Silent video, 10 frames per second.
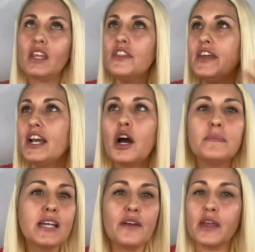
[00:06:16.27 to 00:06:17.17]
they
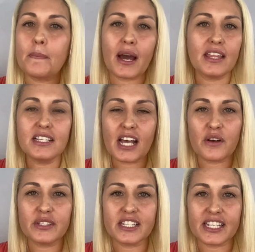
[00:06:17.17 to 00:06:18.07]
come down, they buy these
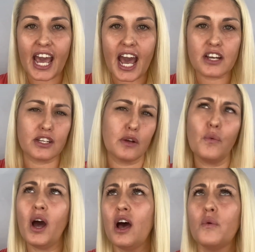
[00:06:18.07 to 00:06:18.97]
houses cash, like,
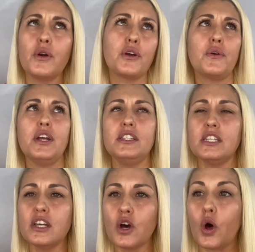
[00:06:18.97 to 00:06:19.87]
wow, what a great
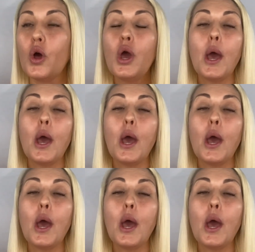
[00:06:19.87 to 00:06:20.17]
deal.